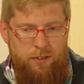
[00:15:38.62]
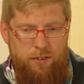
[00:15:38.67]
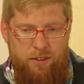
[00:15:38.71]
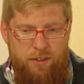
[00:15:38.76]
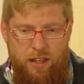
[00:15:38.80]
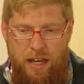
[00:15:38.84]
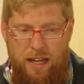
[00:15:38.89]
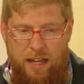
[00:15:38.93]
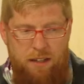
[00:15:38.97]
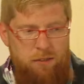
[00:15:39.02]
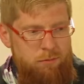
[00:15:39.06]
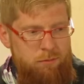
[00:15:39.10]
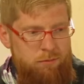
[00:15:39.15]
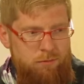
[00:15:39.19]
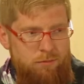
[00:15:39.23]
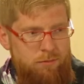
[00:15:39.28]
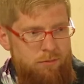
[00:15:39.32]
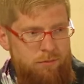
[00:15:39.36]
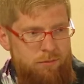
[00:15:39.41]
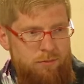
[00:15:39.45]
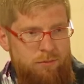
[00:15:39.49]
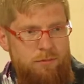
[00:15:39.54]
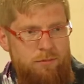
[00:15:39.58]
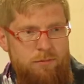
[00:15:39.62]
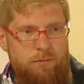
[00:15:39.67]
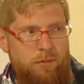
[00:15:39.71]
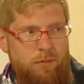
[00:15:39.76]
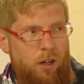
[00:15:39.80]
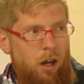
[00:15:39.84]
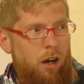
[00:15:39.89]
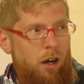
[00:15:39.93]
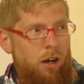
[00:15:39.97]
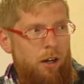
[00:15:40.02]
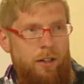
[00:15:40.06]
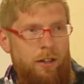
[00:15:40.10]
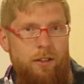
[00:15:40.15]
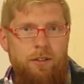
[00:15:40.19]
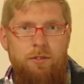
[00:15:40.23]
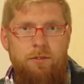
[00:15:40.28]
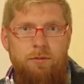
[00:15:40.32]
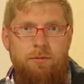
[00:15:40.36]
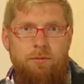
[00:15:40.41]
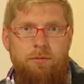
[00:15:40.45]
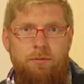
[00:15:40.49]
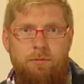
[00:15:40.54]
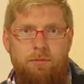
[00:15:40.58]
that are
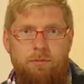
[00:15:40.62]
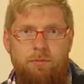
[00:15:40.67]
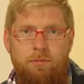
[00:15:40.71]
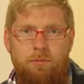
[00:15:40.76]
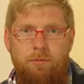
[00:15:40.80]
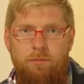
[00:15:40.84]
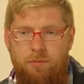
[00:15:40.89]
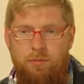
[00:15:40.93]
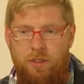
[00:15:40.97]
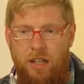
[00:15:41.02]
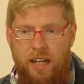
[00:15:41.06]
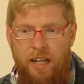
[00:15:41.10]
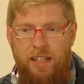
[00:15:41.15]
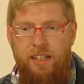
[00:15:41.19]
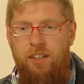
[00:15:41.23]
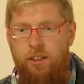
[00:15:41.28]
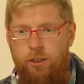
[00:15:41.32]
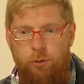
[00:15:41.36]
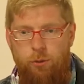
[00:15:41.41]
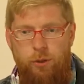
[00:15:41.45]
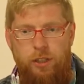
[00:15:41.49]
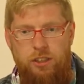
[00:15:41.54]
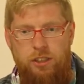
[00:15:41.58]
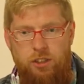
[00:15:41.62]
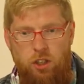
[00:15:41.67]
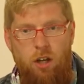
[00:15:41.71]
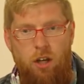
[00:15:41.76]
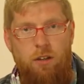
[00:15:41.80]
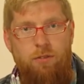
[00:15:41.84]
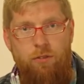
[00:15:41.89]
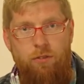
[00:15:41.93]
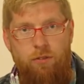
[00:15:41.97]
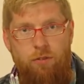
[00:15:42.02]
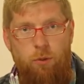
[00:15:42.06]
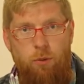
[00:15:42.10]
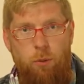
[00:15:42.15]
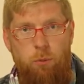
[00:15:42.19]
90 degrees off